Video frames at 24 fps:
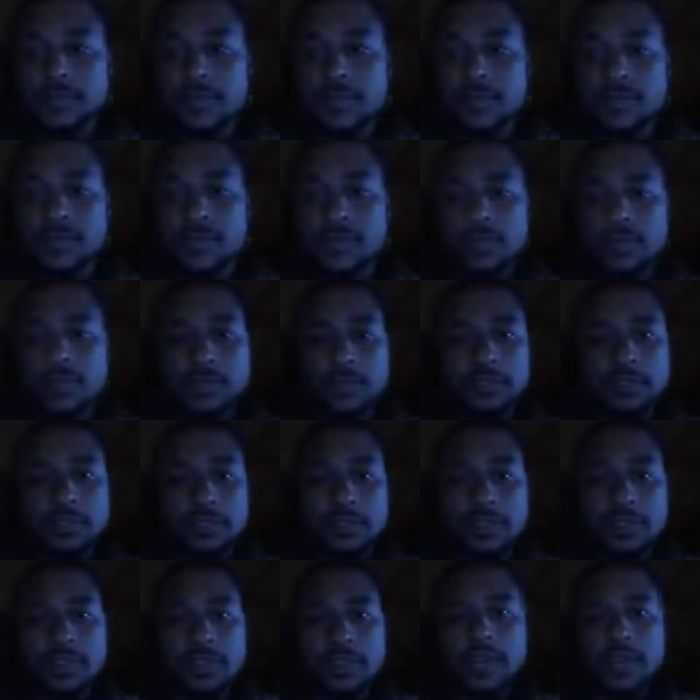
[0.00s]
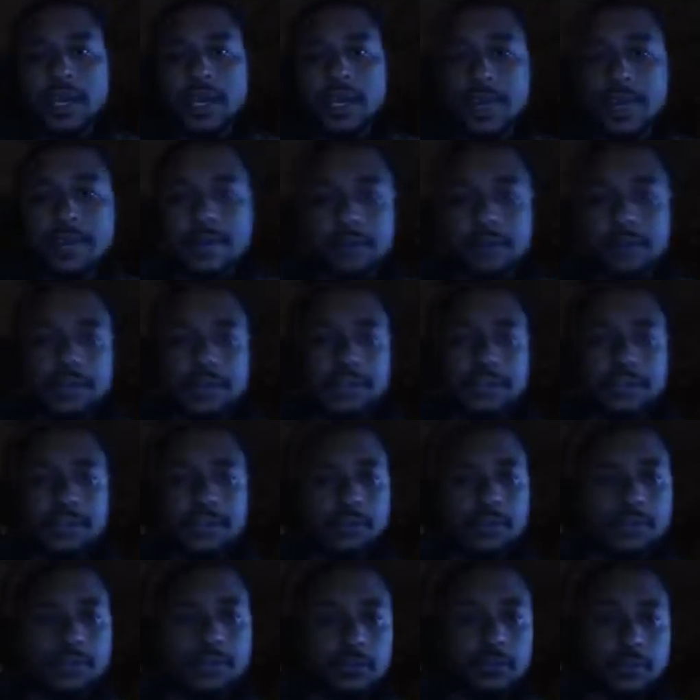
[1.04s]
the current high
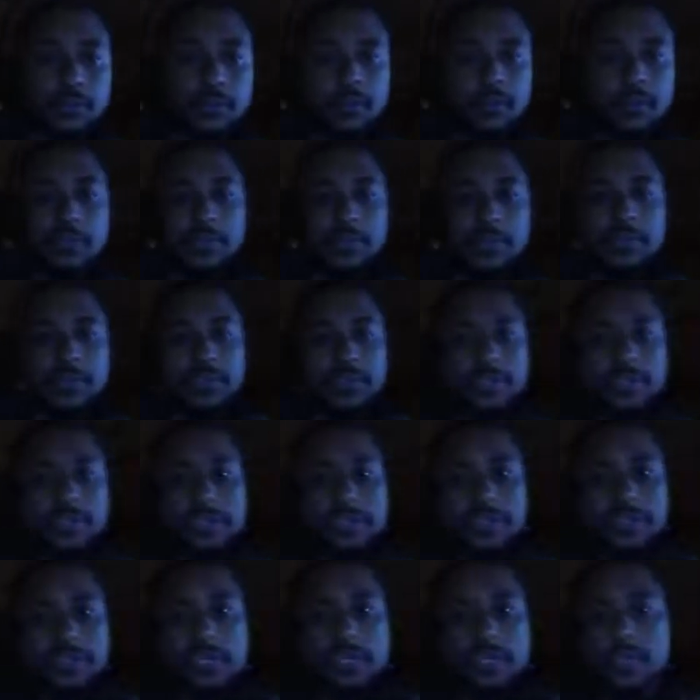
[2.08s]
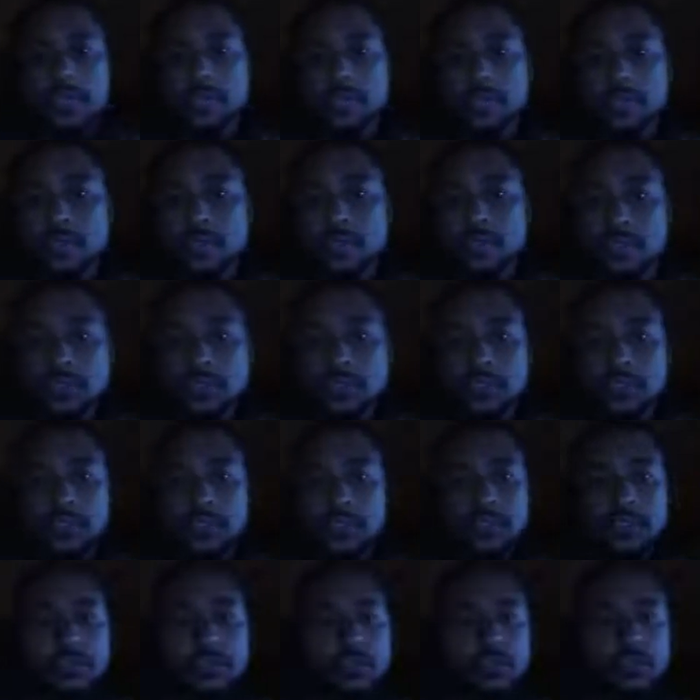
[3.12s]
priest under the order of Melchizedek,
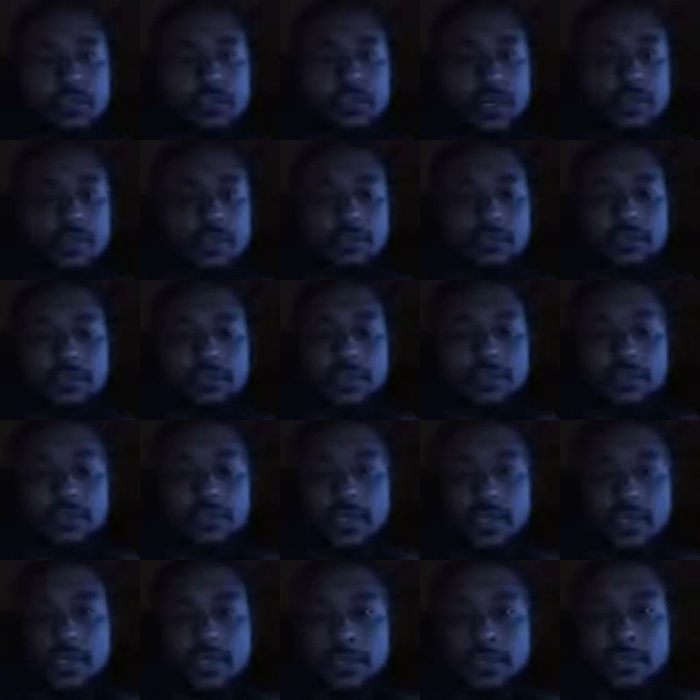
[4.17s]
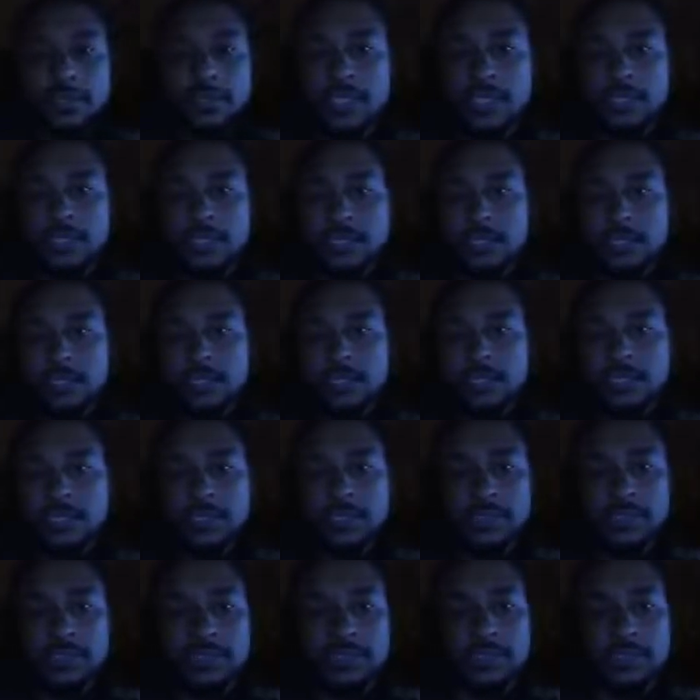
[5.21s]
Jesus Christ. Some call him Yahshua,
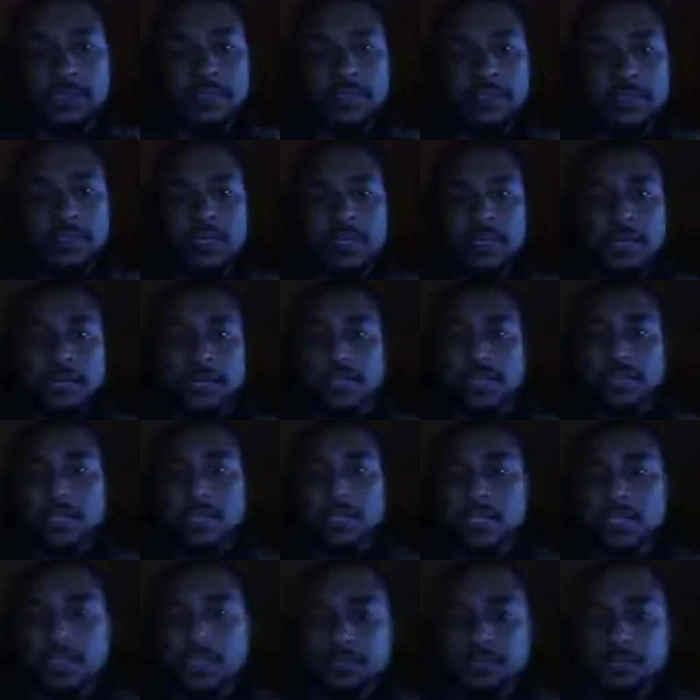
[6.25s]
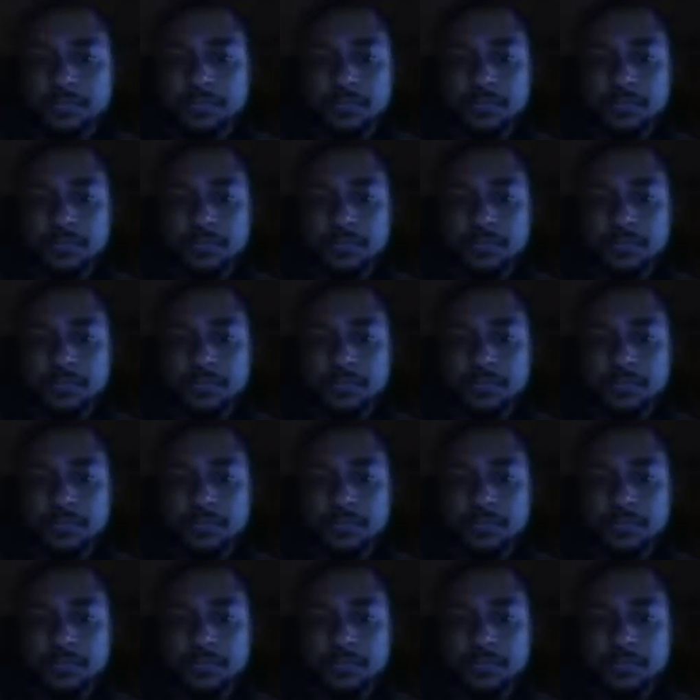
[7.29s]
some call him Yahushua.